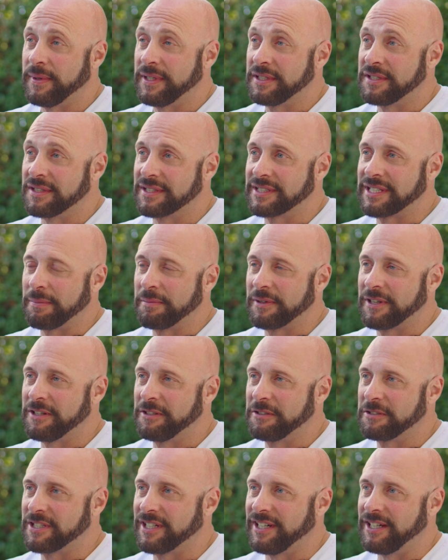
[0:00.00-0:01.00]
you mentioned
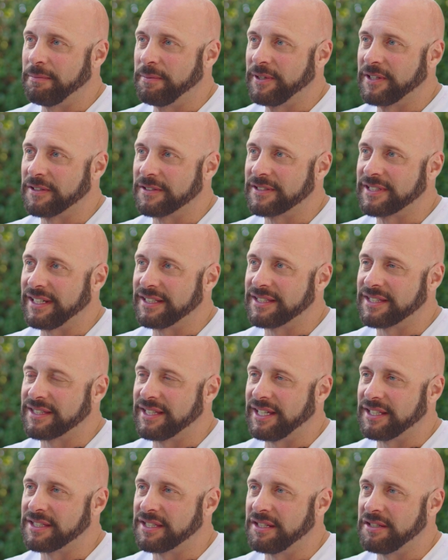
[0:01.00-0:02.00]
semaglutide because that's,
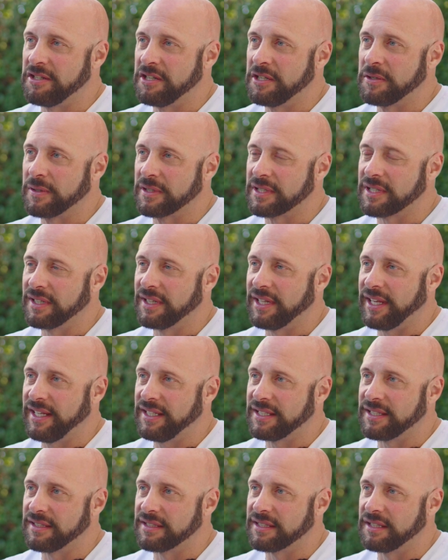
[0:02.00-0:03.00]
that's the newest,
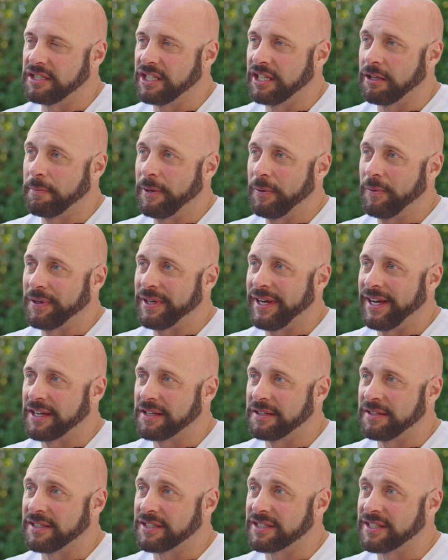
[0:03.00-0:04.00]
latest, the GLP-1
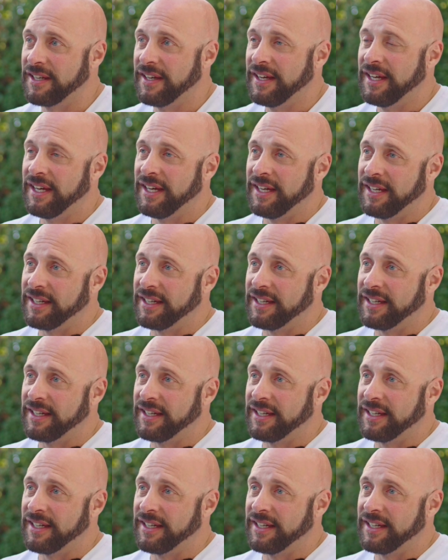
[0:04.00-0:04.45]
agonist. So